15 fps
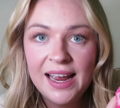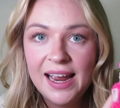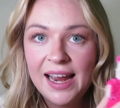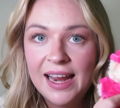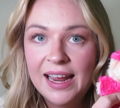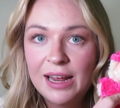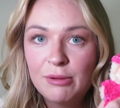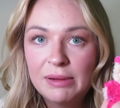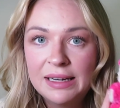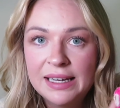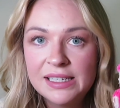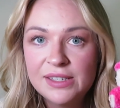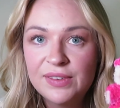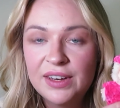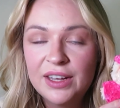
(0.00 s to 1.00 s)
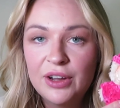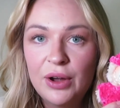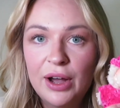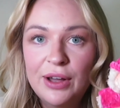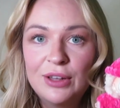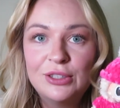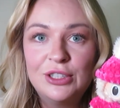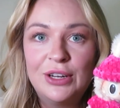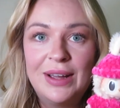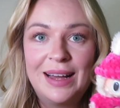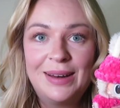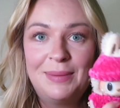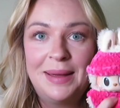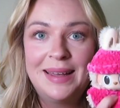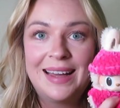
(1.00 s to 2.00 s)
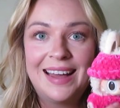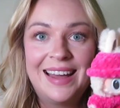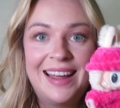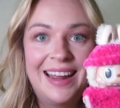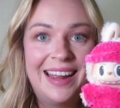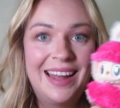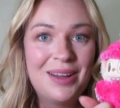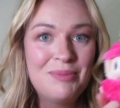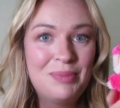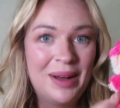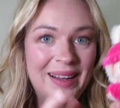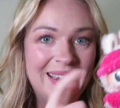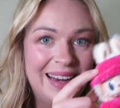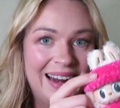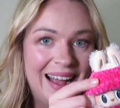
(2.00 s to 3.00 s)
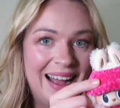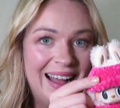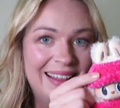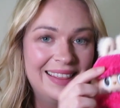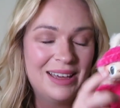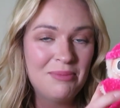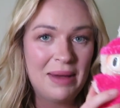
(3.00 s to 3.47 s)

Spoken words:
And my next video, I'll show you how to make a bucket hat that